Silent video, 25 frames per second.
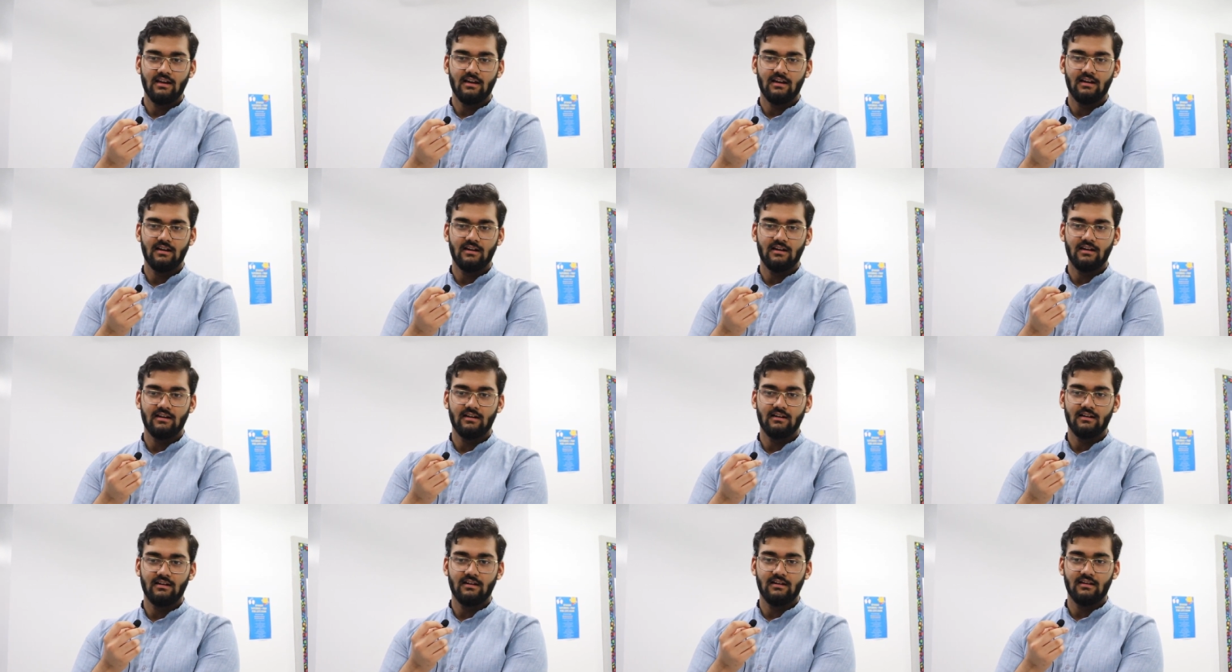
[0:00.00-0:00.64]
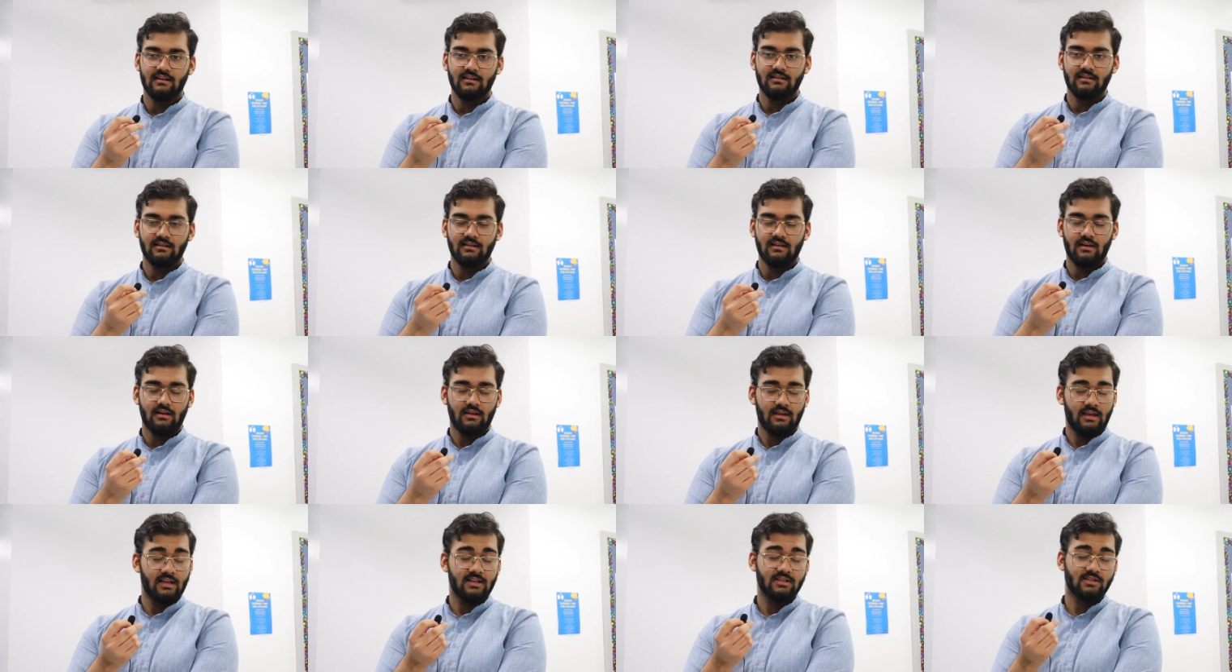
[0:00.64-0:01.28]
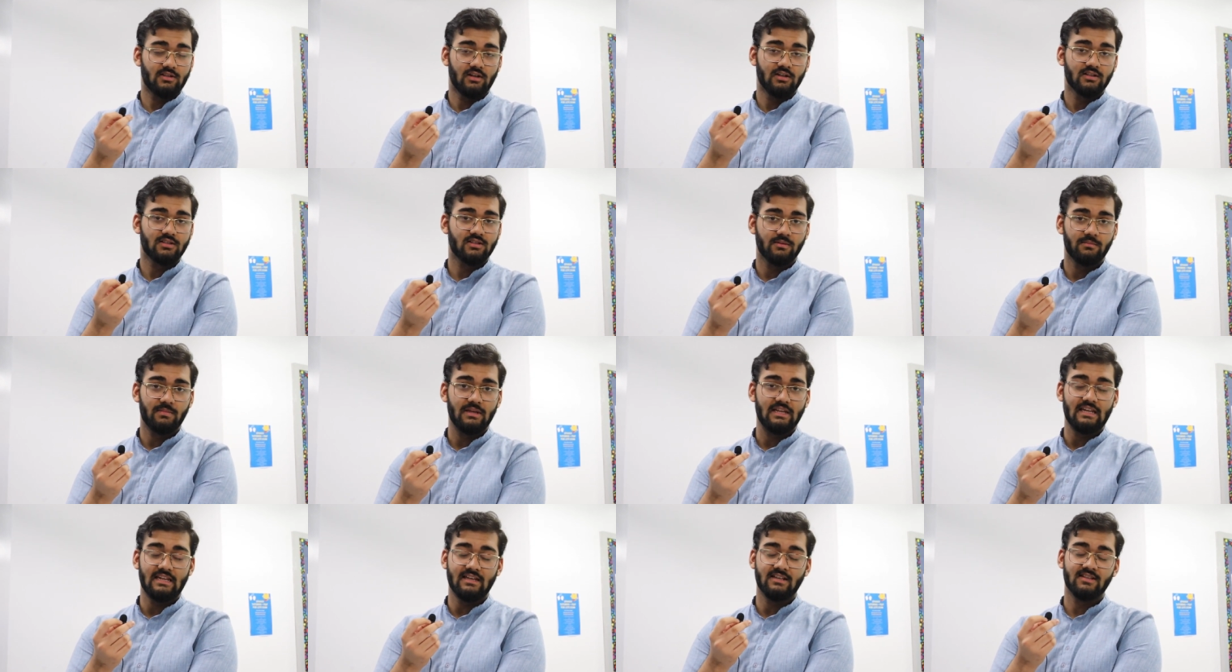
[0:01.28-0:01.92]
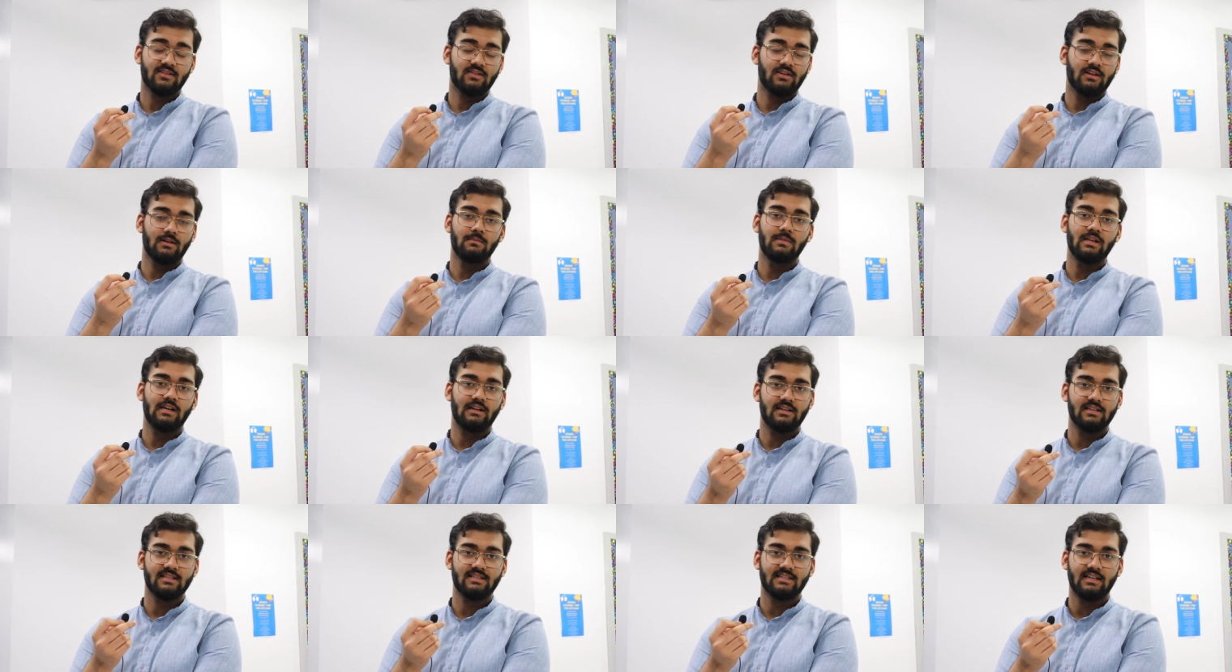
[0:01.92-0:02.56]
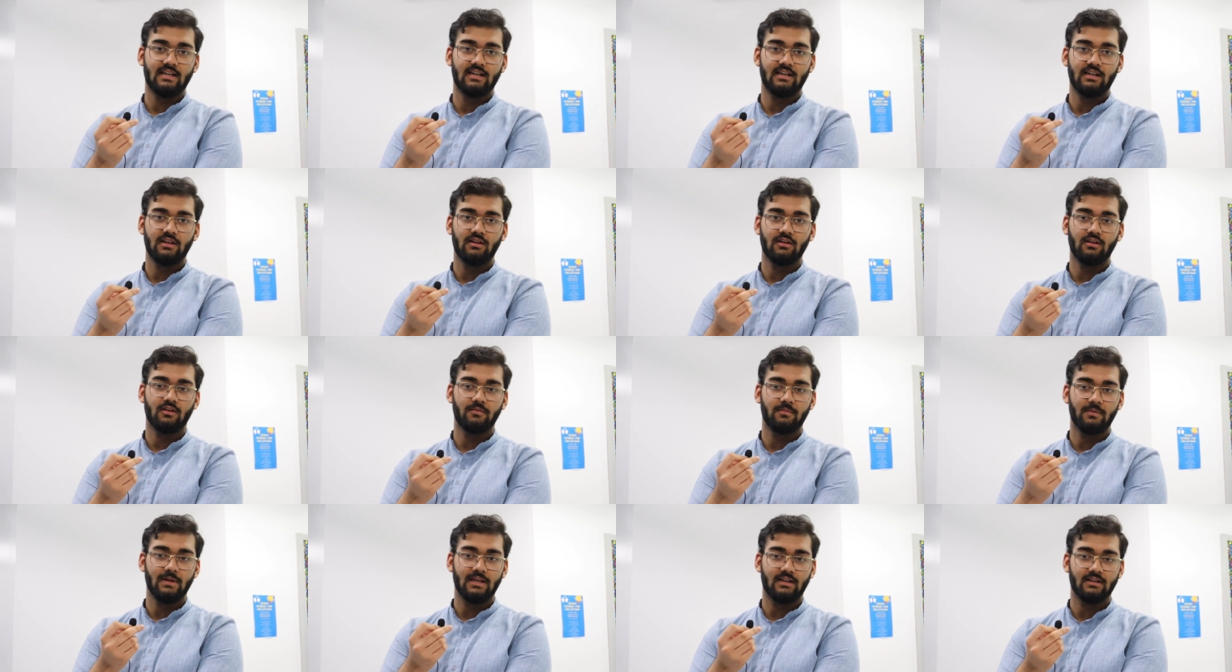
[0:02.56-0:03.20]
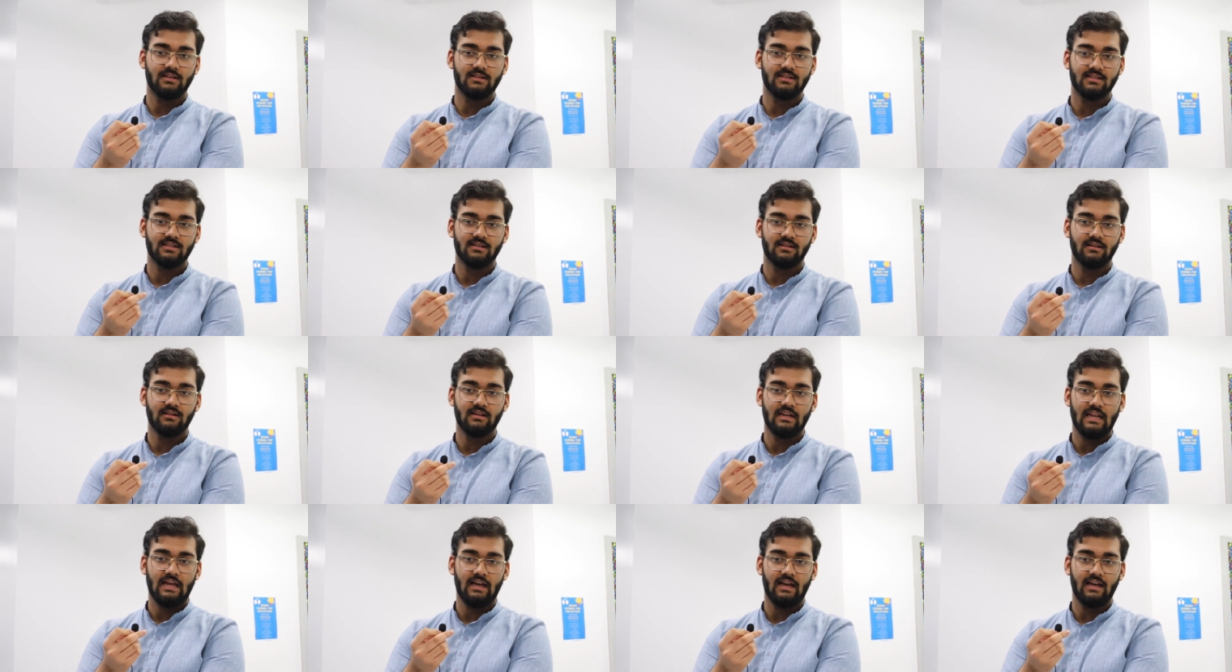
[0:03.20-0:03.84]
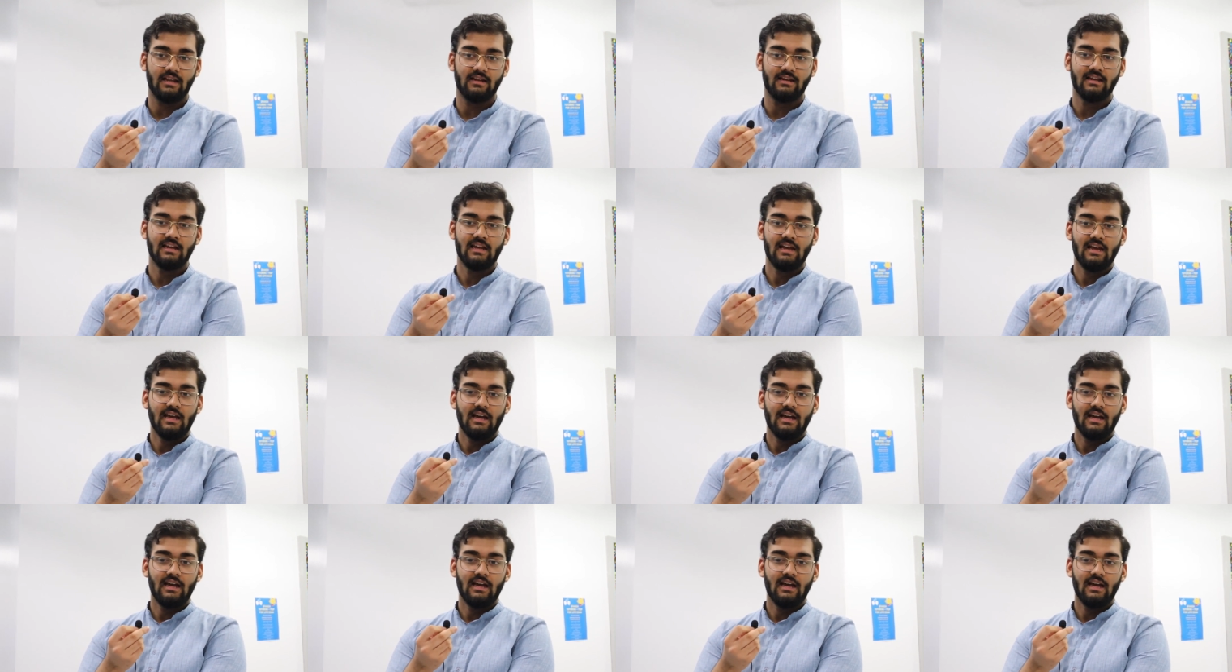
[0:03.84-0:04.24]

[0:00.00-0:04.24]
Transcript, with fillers: uh, has also been extremely understanding of my concern and